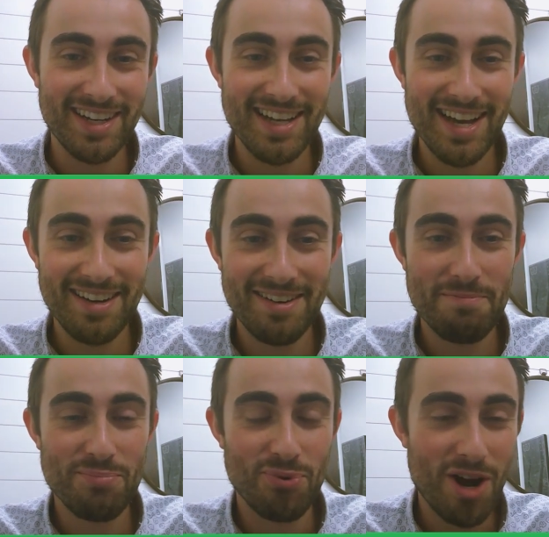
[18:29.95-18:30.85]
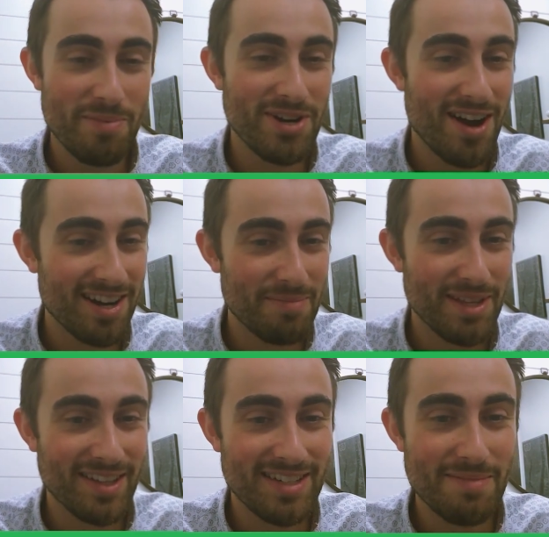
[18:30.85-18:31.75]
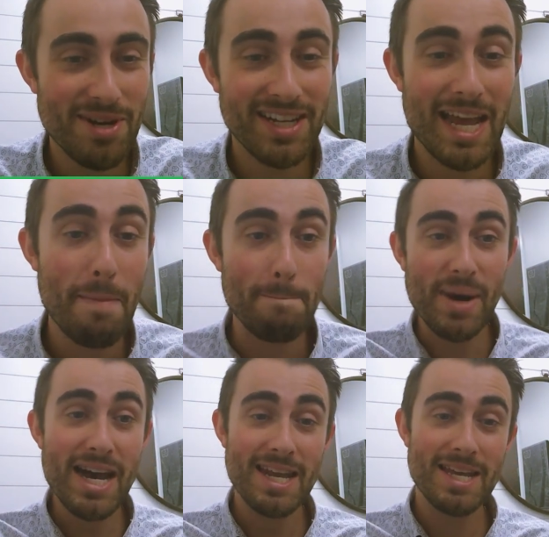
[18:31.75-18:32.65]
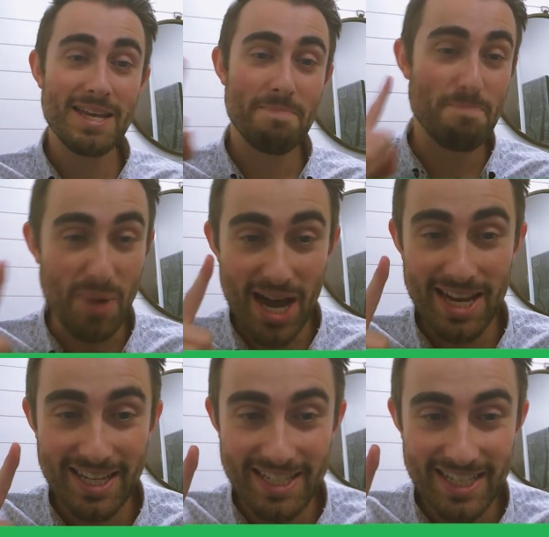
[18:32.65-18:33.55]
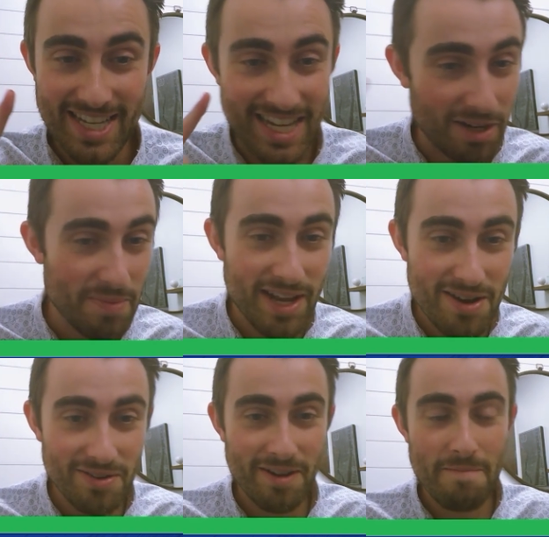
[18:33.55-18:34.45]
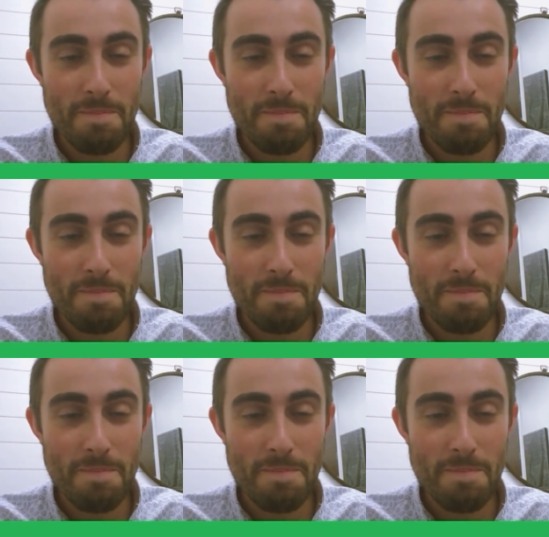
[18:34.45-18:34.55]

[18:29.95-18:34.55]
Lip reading: Again, probably not going to make the team out of camp, but hear me out.